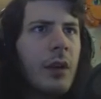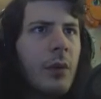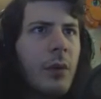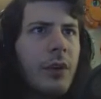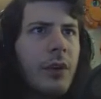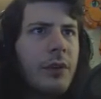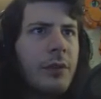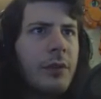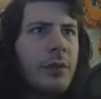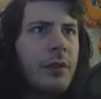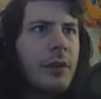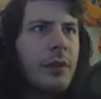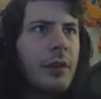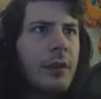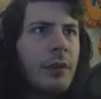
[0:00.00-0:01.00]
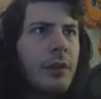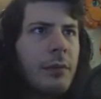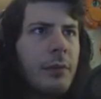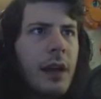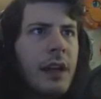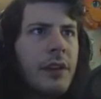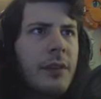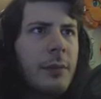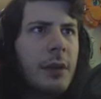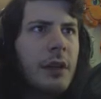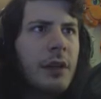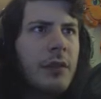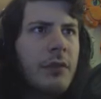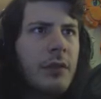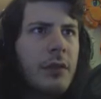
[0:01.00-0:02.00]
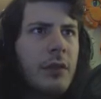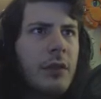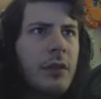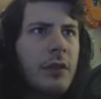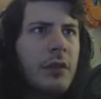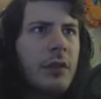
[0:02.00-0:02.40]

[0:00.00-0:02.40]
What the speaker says: Which maze am I looking for?